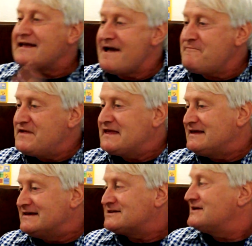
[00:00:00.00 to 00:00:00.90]
I kept
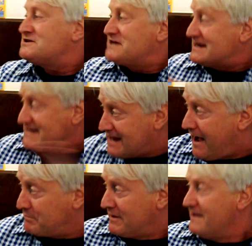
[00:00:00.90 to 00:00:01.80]
thinking he's going to say
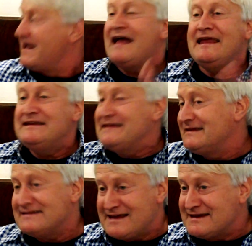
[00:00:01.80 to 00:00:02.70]
stop. And he
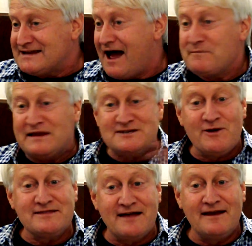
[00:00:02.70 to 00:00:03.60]
didn't say stop. And so
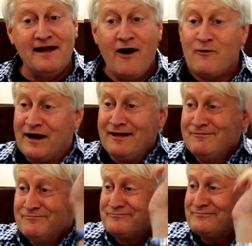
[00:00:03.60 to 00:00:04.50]
I thought,
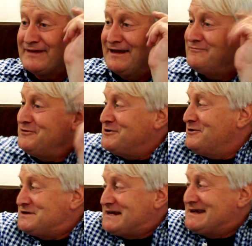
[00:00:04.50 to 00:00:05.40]
well, if you
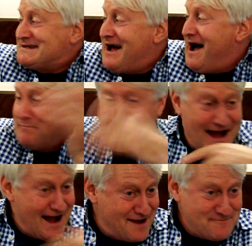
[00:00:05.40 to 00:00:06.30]
don't say stop,
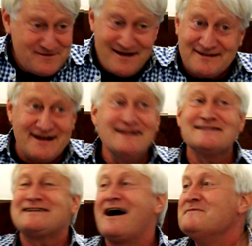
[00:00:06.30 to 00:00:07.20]
I'm not gonna
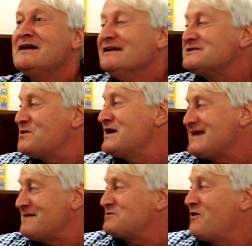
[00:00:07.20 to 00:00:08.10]
stop. So I
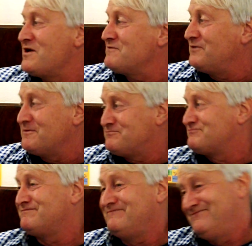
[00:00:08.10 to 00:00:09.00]
kept going
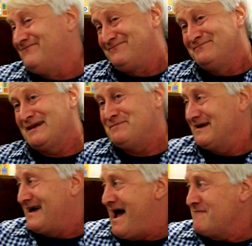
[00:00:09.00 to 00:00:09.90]
for maybe
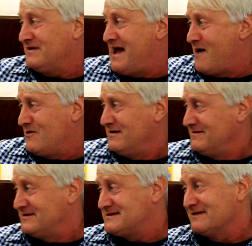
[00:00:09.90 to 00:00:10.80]
a half an hour
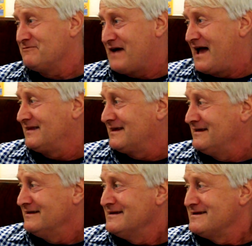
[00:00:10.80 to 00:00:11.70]
until finally